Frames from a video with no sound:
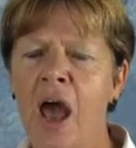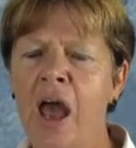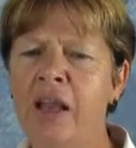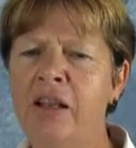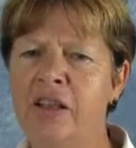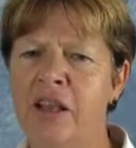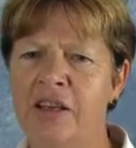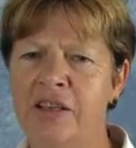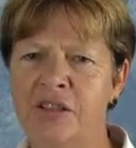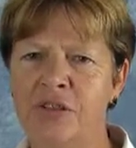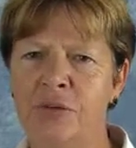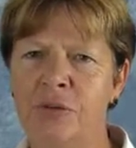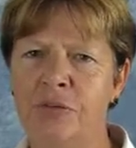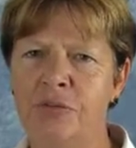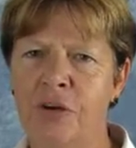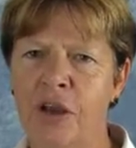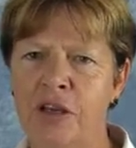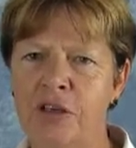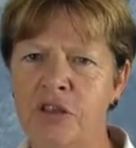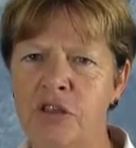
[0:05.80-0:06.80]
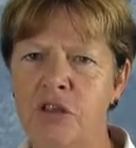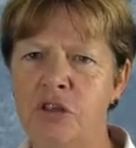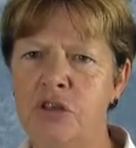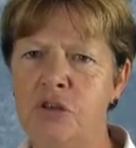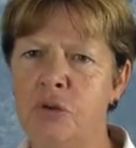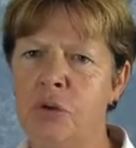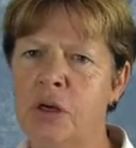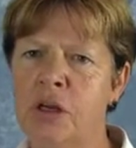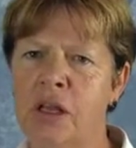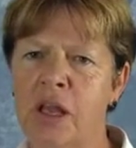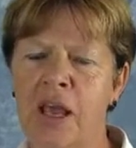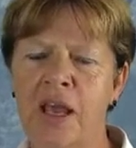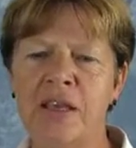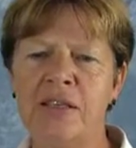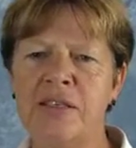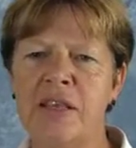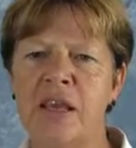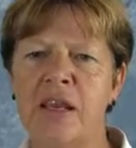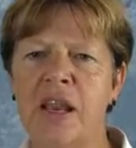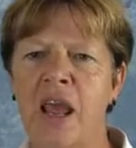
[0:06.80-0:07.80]
I'd like to invite you to a
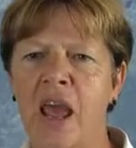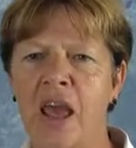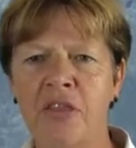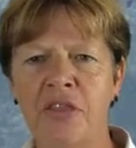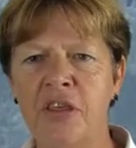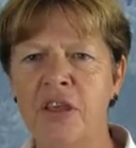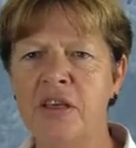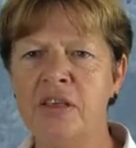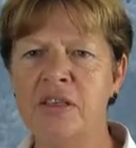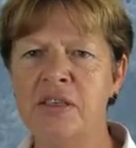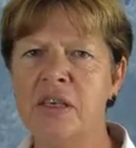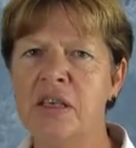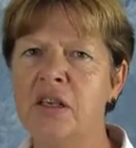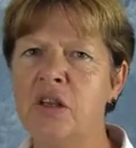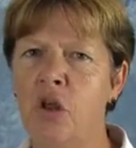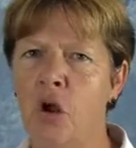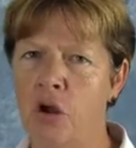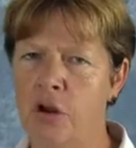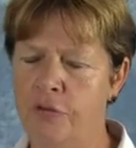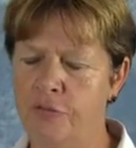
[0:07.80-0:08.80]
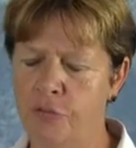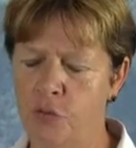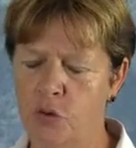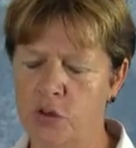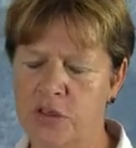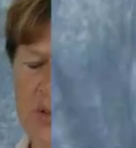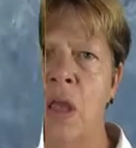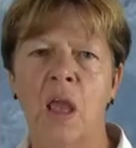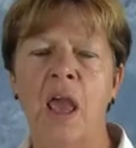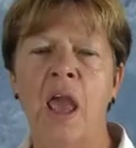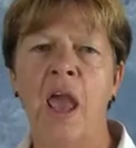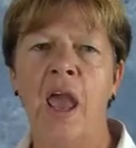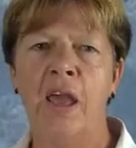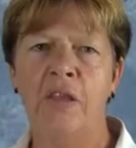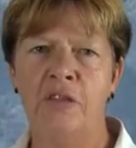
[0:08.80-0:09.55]
class on ethics in law enforcement.